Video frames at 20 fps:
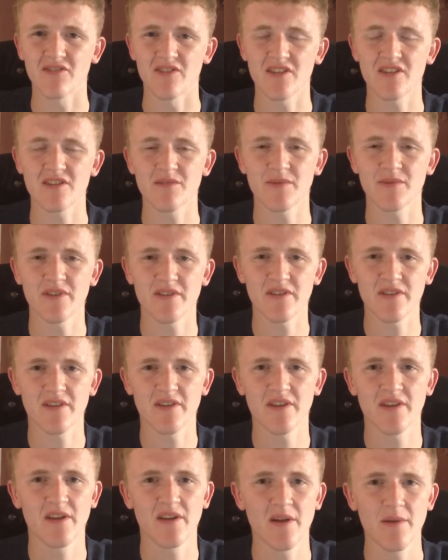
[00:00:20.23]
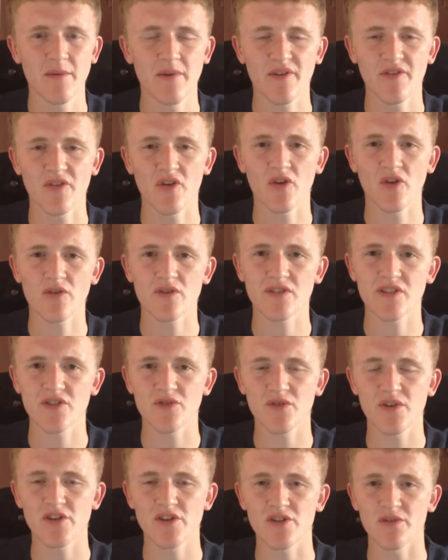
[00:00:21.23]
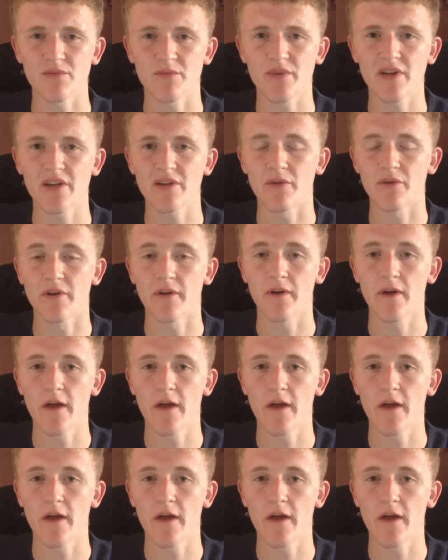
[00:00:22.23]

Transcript: It's a bit of an awkward situation. But anyway,